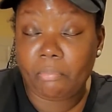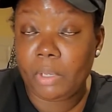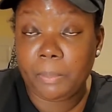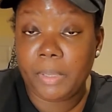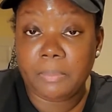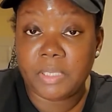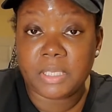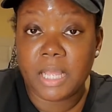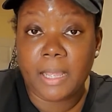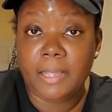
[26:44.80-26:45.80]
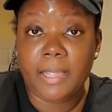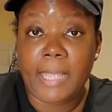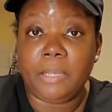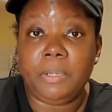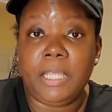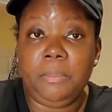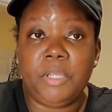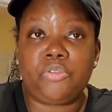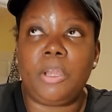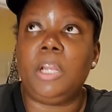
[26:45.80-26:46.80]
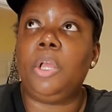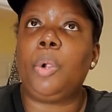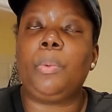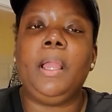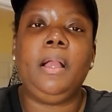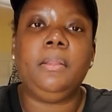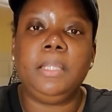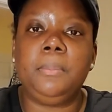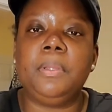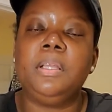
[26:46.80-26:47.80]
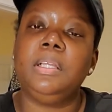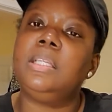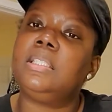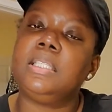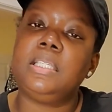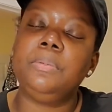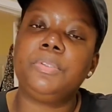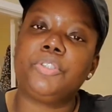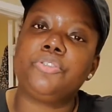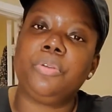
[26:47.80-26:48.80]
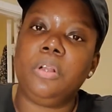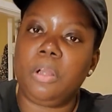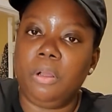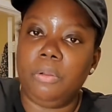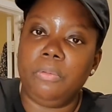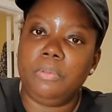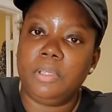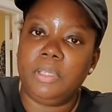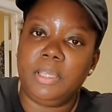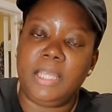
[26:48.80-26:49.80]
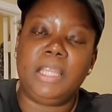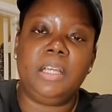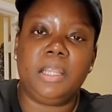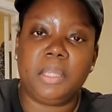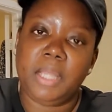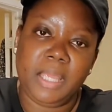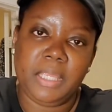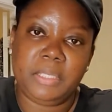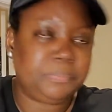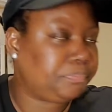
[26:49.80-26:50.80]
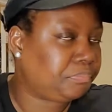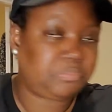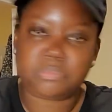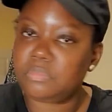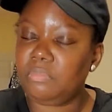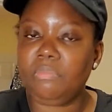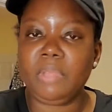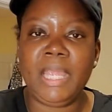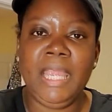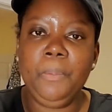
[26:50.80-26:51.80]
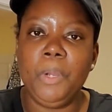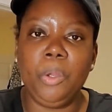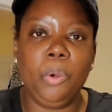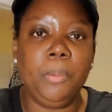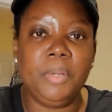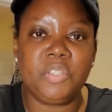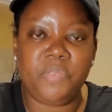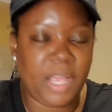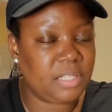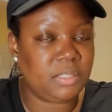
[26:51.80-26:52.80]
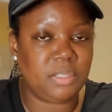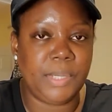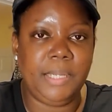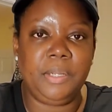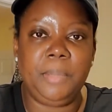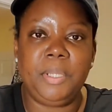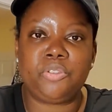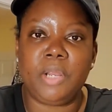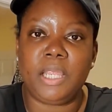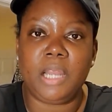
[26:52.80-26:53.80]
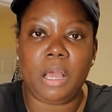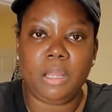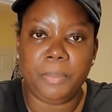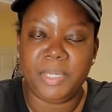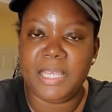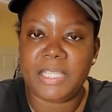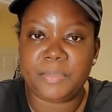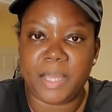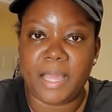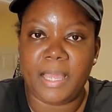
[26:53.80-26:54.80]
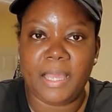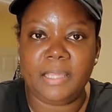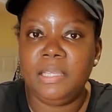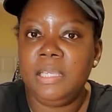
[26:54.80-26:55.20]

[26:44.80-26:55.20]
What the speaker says: But I'm just like, ain't no need me trying to go around them because it was a truck on in the other lane. He wasn't going much faster, so ain't no need me trying to get all up in his behind